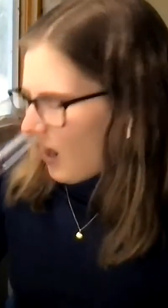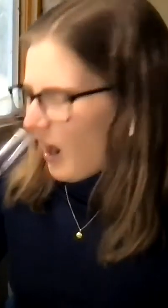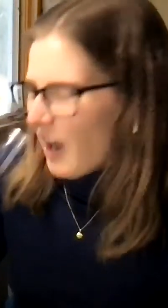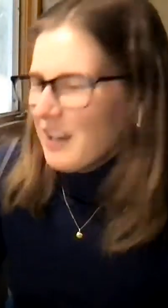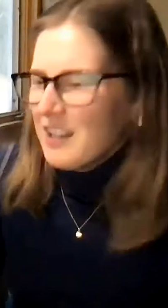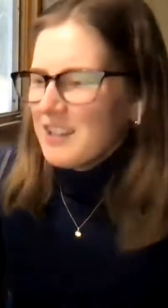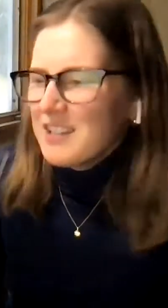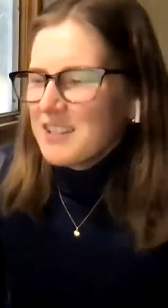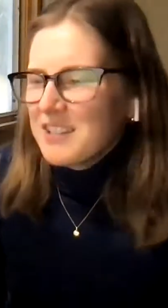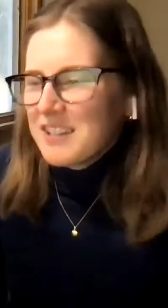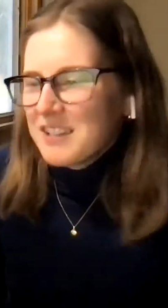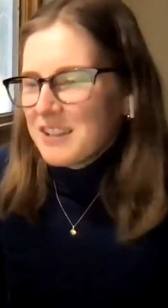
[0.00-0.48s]

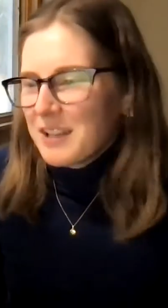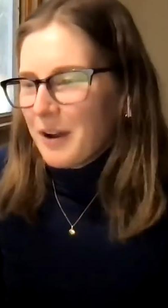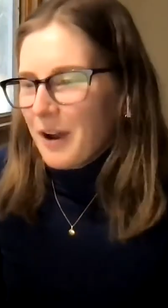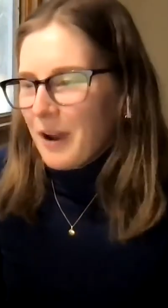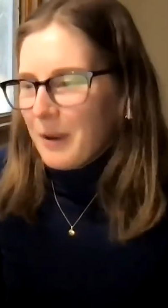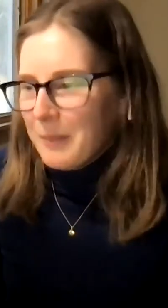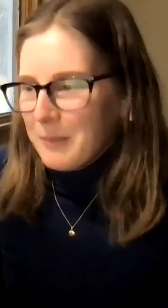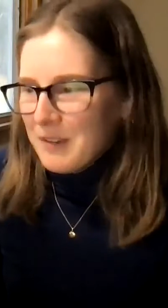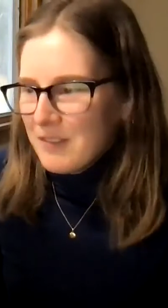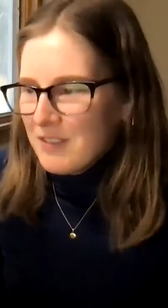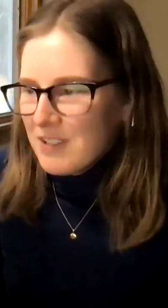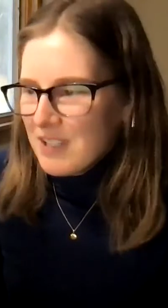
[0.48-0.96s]
Honestly, though,
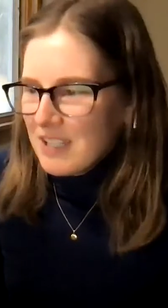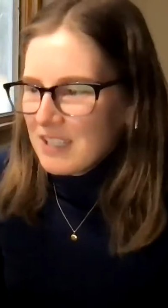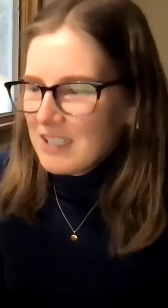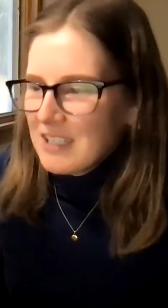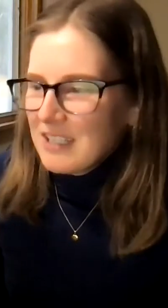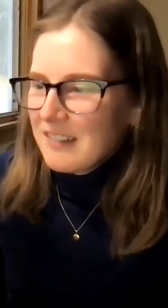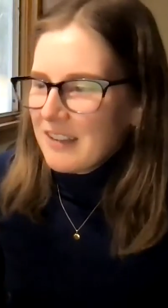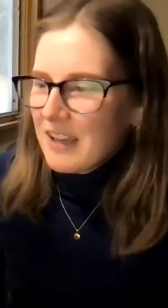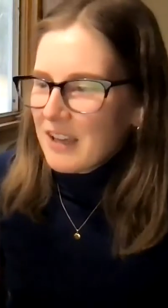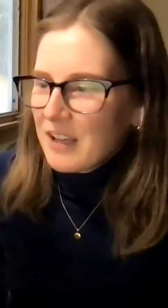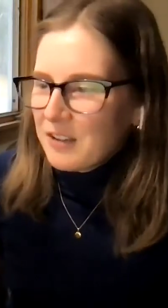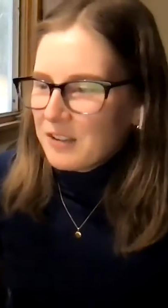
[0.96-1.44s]
I'm even
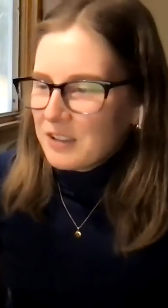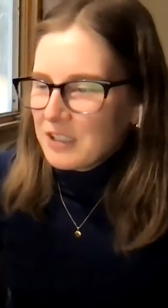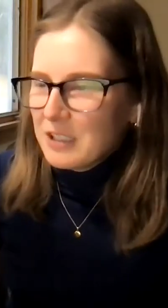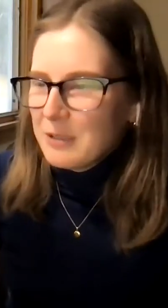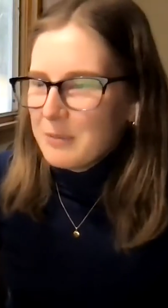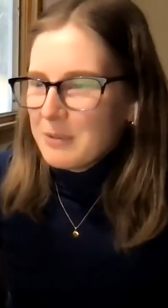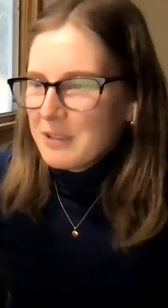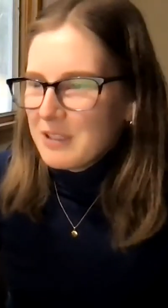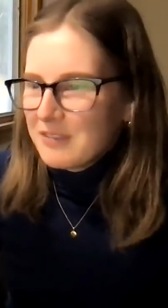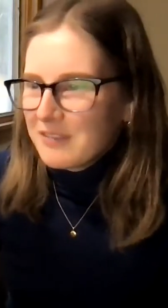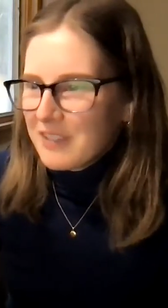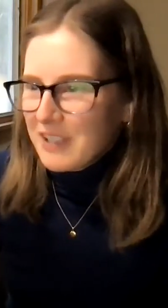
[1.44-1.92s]
getting like a
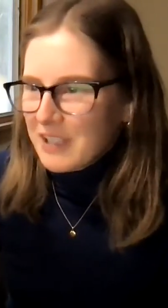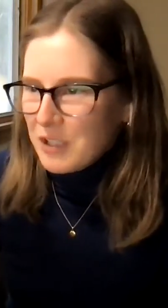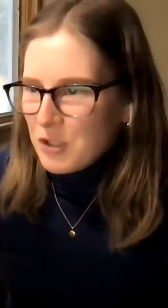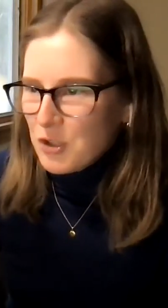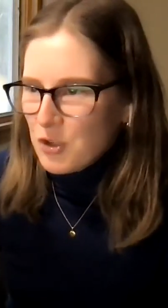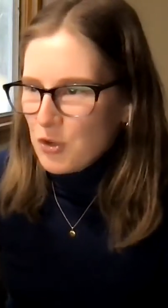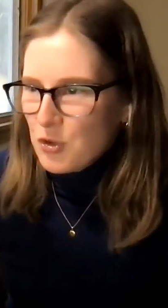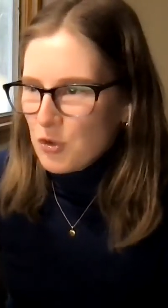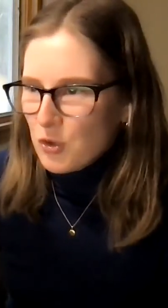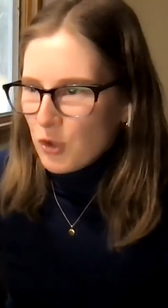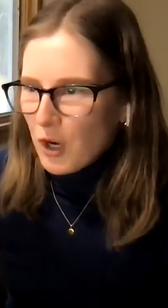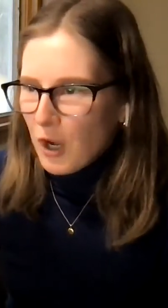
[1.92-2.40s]
little bit of
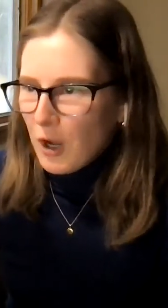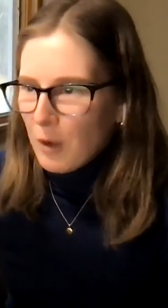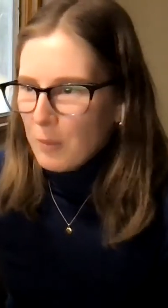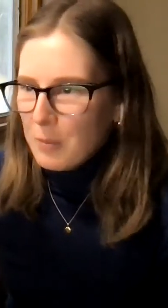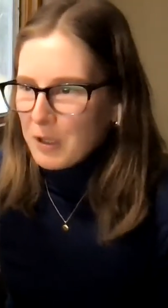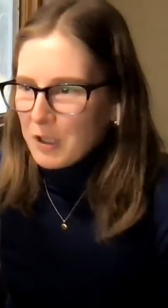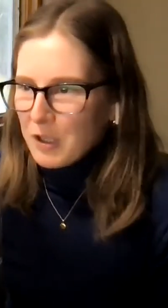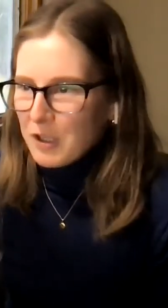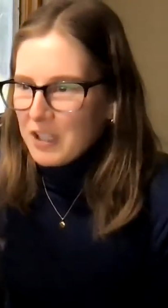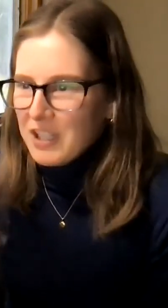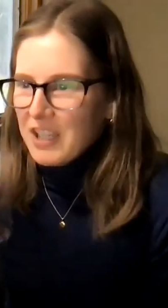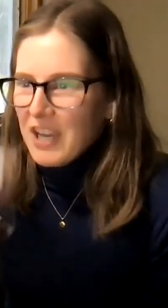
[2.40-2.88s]
like
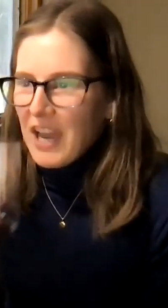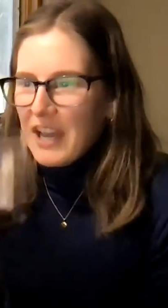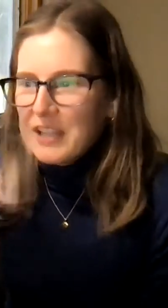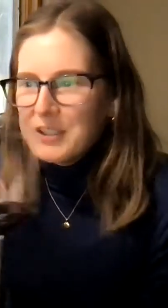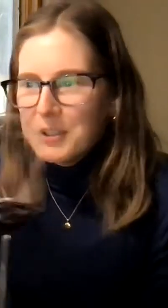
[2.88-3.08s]
strawberry.